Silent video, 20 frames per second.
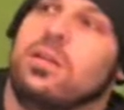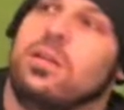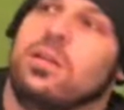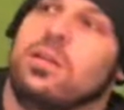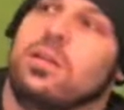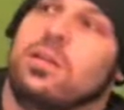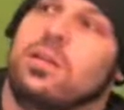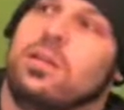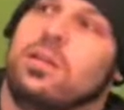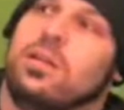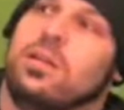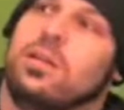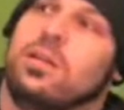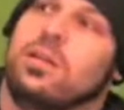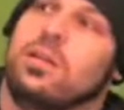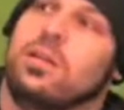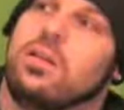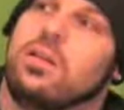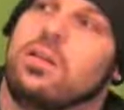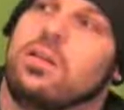
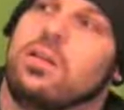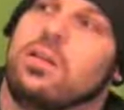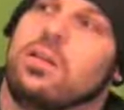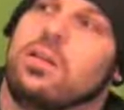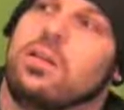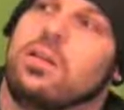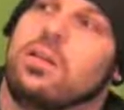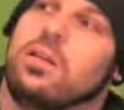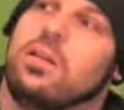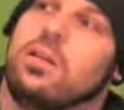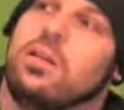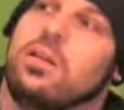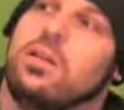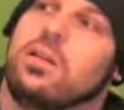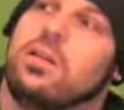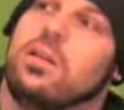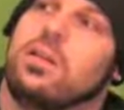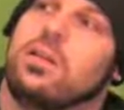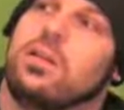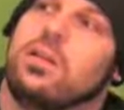
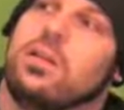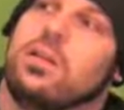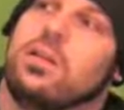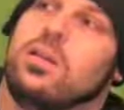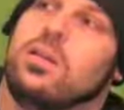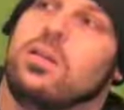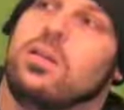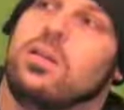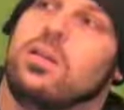Nothing is said.